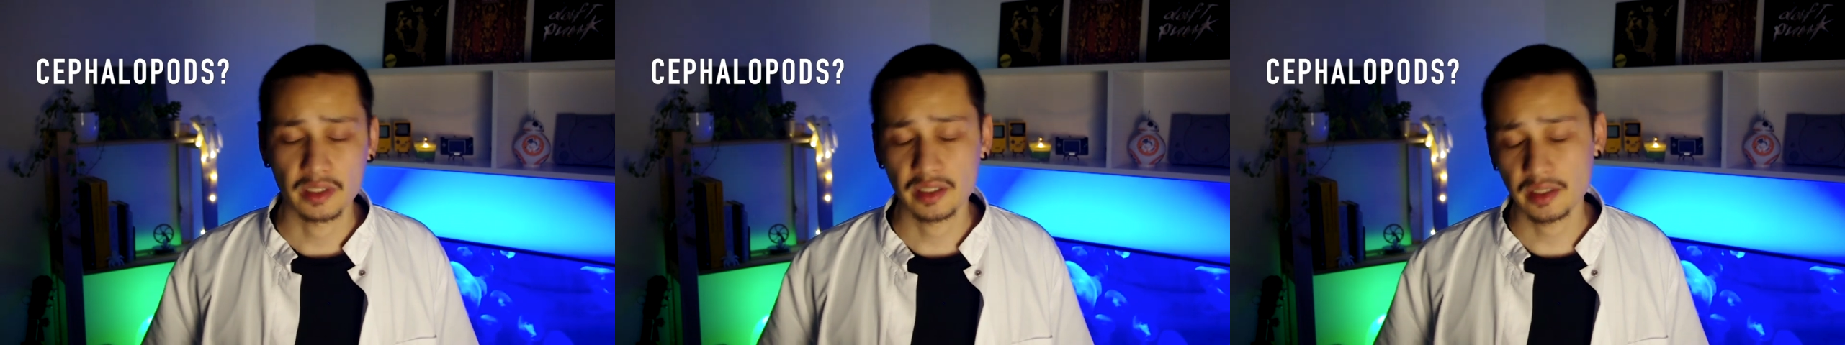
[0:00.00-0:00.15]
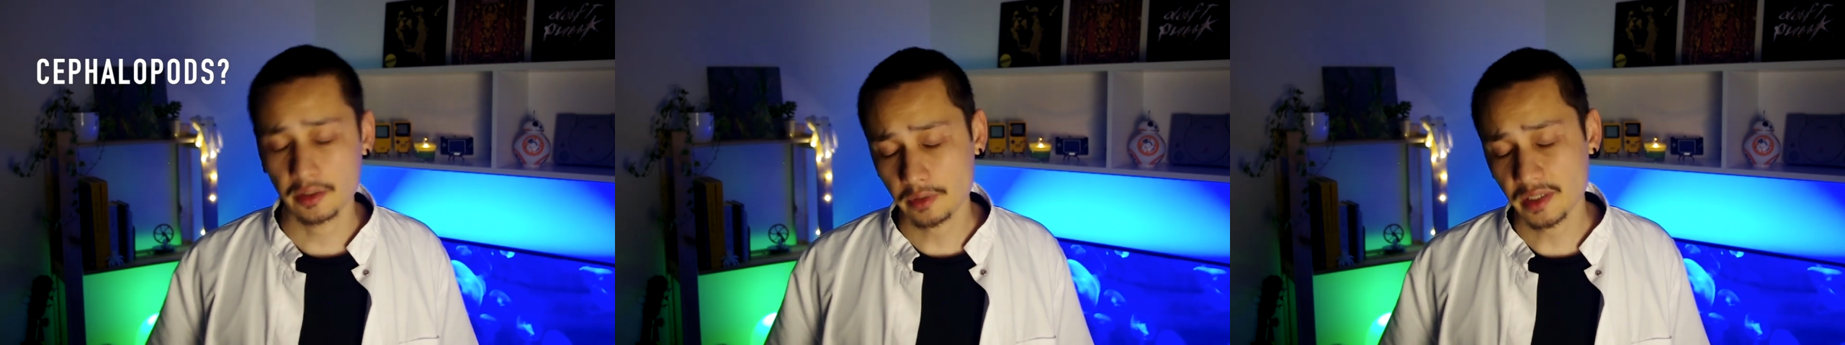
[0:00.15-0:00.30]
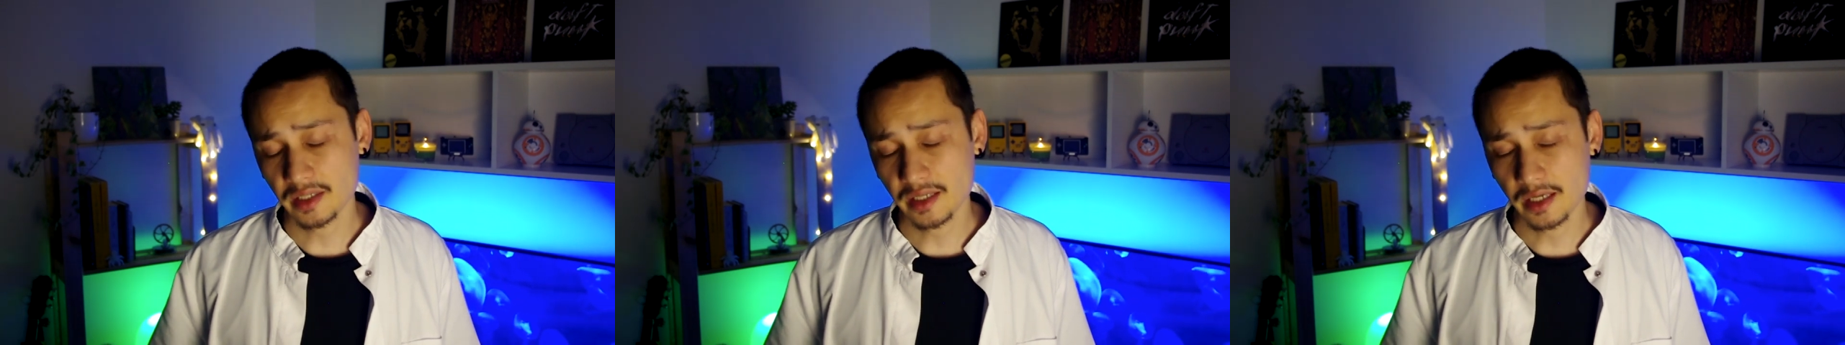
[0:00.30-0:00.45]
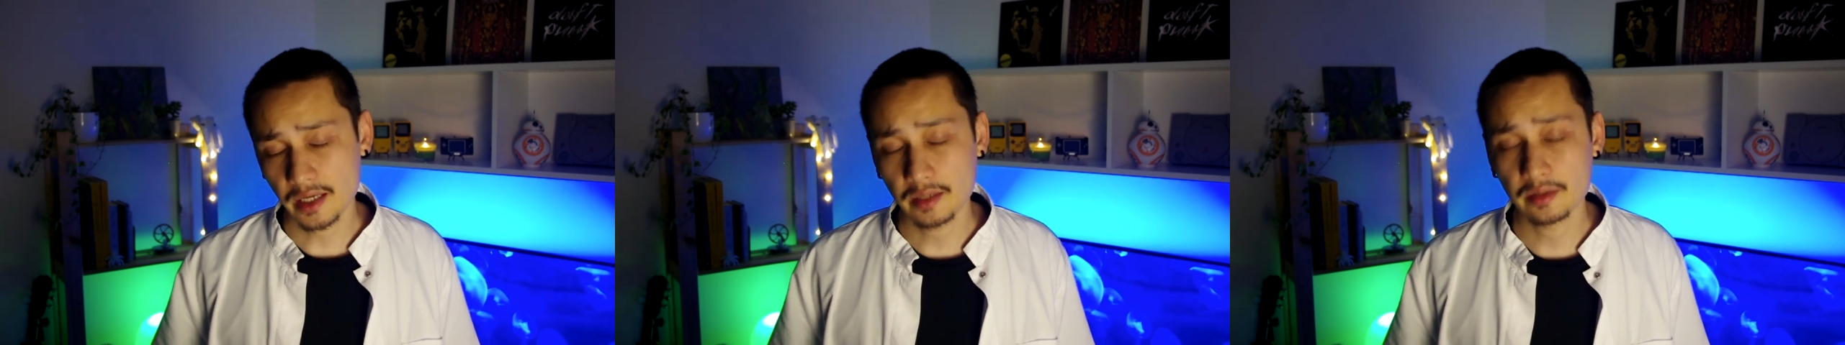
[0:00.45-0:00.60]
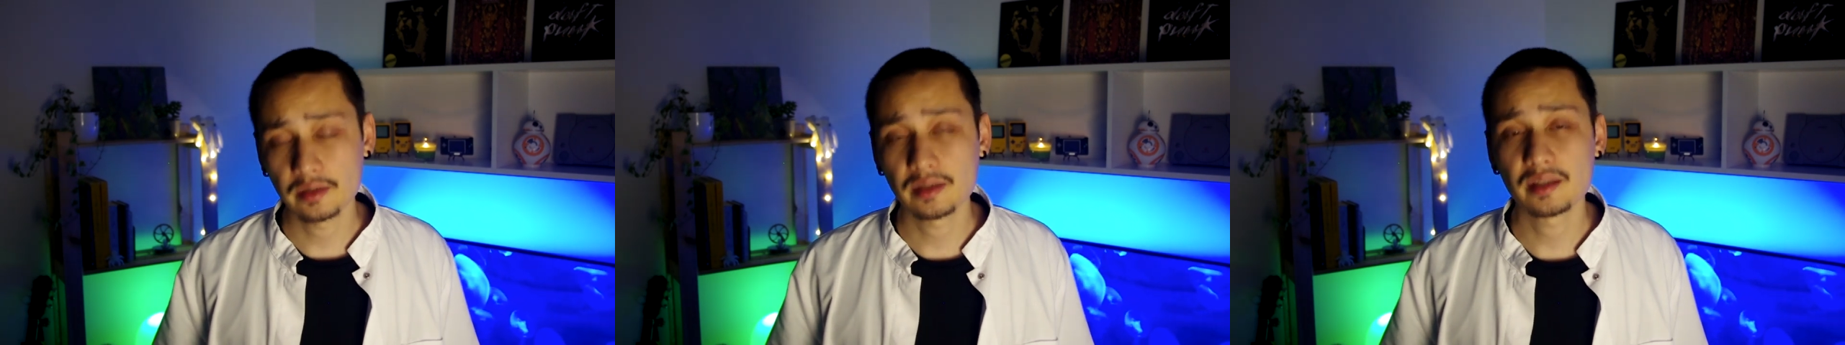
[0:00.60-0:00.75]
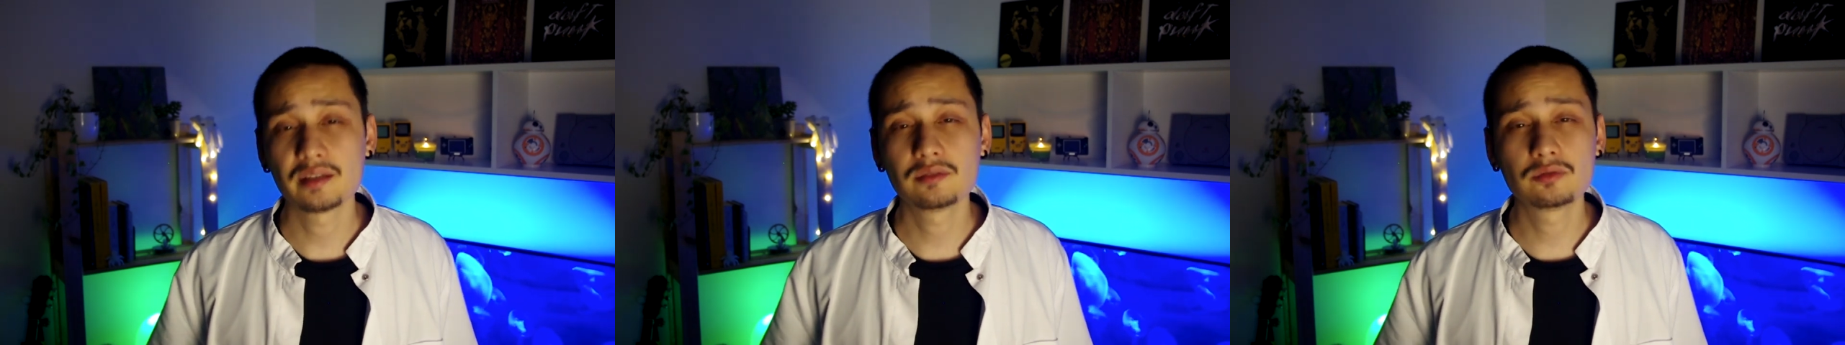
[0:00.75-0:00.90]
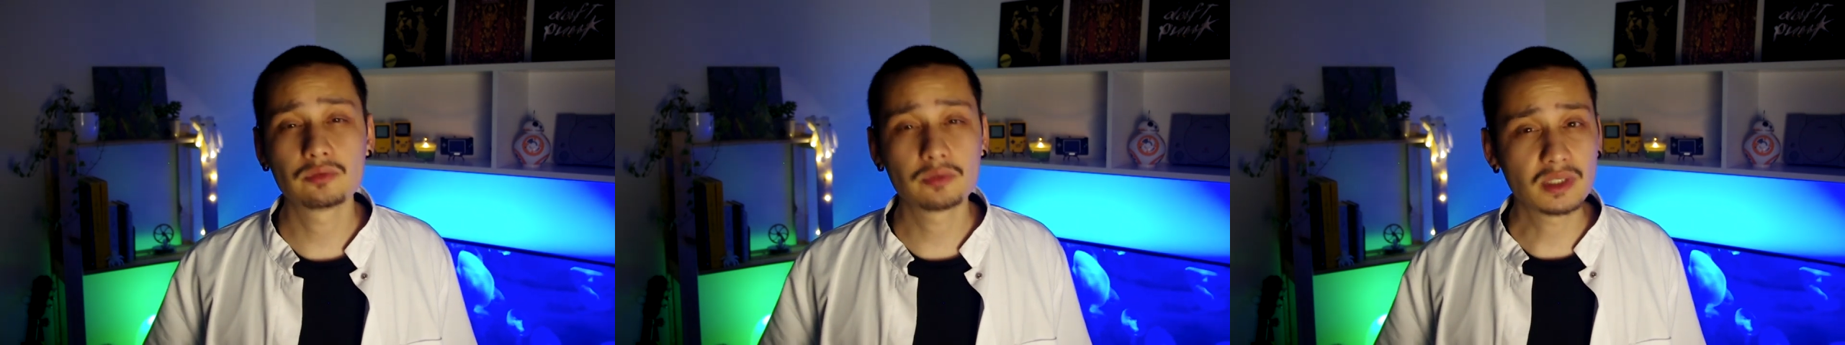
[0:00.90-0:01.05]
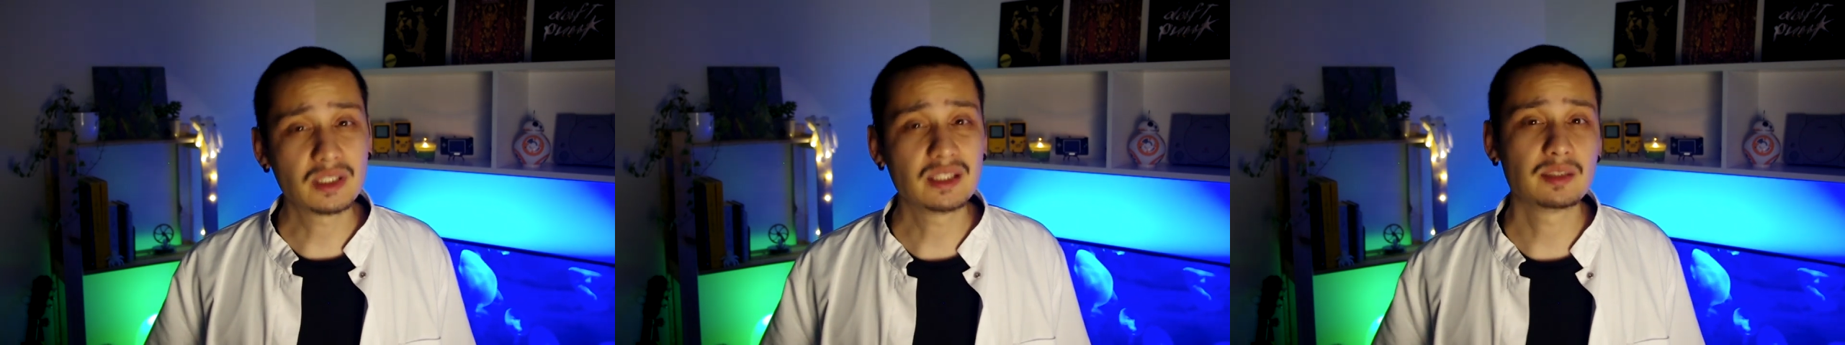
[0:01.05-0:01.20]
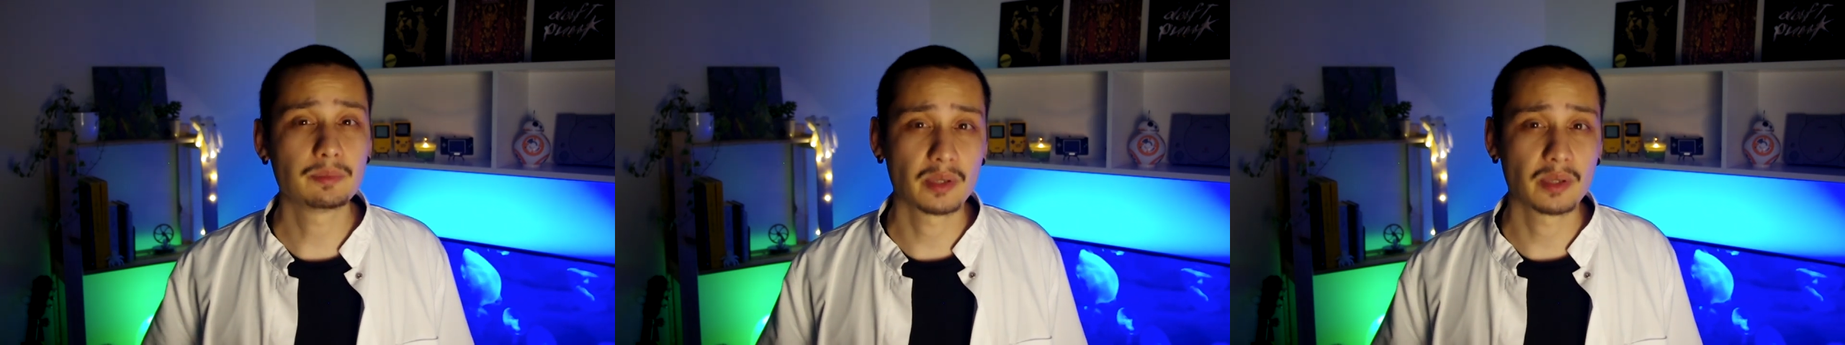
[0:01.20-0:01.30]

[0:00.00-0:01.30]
Here again, it really